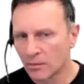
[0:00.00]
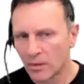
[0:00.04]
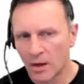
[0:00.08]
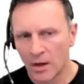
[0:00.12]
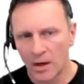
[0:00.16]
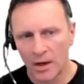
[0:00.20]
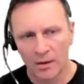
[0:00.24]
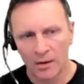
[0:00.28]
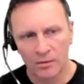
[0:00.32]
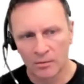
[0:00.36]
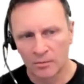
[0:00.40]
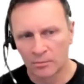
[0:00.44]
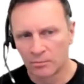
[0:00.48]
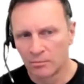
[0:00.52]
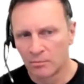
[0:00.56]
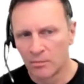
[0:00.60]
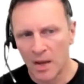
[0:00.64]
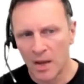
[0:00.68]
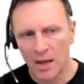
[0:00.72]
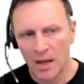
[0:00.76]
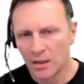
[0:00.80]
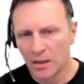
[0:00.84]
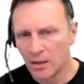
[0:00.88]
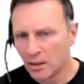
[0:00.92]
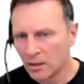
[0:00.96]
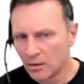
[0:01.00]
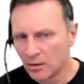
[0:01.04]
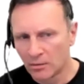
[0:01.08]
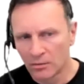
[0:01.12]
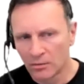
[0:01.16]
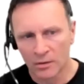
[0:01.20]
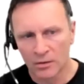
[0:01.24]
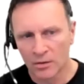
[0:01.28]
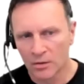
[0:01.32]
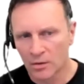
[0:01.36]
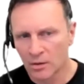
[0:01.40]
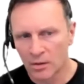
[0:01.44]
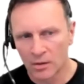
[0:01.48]
at many
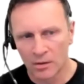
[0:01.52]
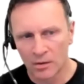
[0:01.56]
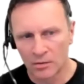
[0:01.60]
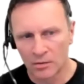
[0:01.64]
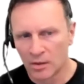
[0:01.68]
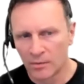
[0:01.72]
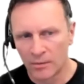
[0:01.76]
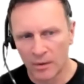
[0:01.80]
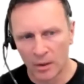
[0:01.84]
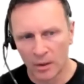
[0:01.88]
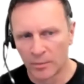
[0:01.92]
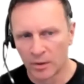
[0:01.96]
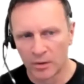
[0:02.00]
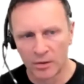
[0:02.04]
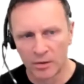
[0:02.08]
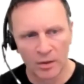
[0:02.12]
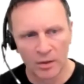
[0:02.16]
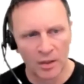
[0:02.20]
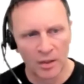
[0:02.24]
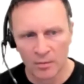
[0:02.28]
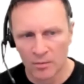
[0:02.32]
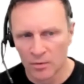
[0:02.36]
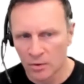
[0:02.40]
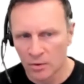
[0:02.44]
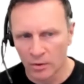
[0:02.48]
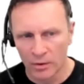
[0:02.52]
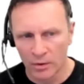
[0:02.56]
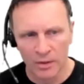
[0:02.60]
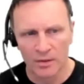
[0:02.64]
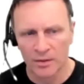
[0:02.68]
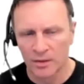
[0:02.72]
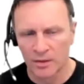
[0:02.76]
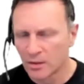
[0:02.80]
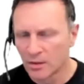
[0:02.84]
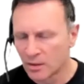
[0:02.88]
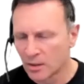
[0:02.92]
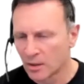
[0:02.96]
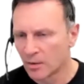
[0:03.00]
developer teams, or is
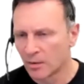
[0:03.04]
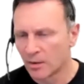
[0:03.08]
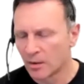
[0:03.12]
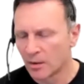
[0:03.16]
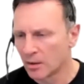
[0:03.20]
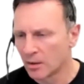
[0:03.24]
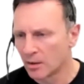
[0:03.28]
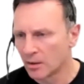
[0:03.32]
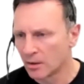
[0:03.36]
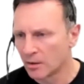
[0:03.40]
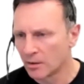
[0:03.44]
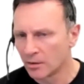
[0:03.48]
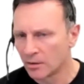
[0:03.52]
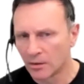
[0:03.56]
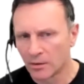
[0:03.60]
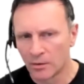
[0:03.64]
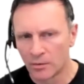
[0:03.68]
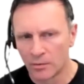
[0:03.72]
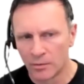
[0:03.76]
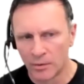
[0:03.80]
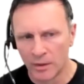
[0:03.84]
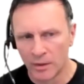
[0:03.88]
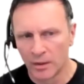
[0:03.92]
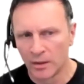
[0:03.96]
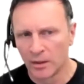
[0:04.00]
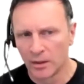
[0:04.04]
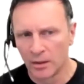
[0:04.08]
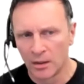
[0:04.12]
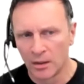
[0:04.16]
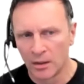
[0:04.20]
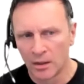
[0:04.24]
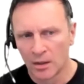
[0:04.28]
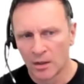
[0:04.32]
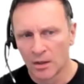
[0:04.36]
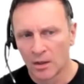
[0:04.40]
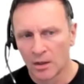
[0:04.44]
this a really